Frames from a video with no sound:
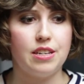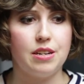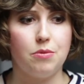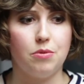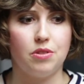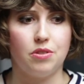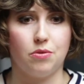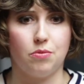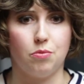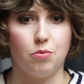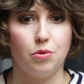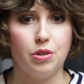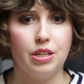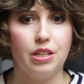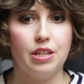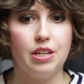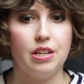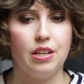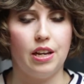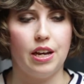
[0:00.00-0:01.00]
It was
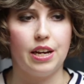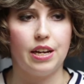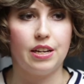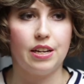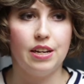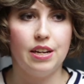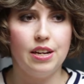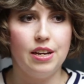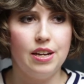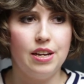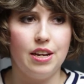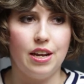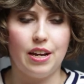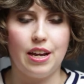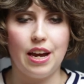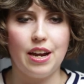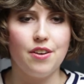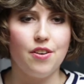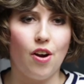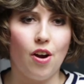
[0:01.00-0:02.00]
really like,
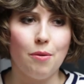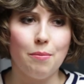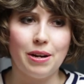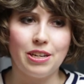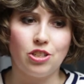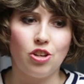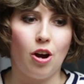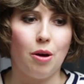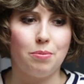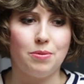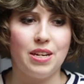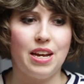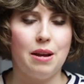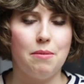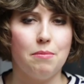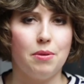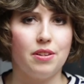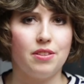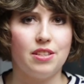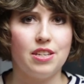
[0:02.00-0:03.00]
again, not in my top
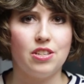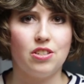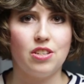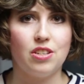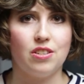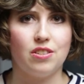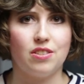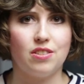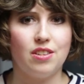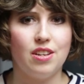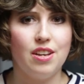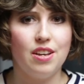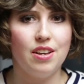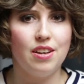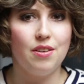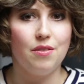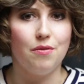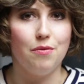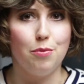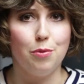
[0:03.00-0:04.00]
10, but this is
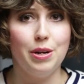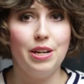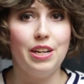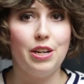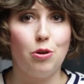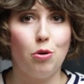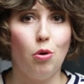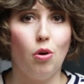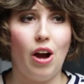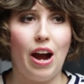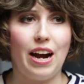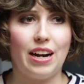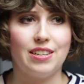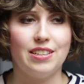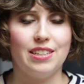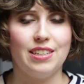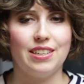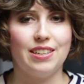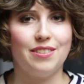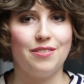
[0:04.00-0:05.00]
really cool
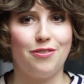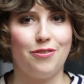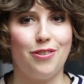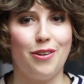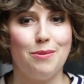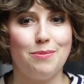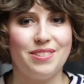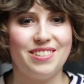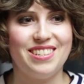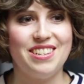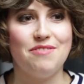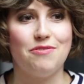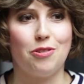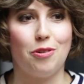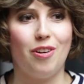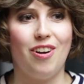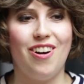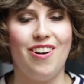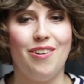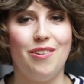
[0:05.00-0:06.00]
acting from Steve
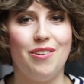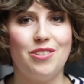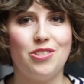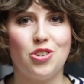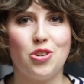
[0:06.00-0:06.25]
Carell.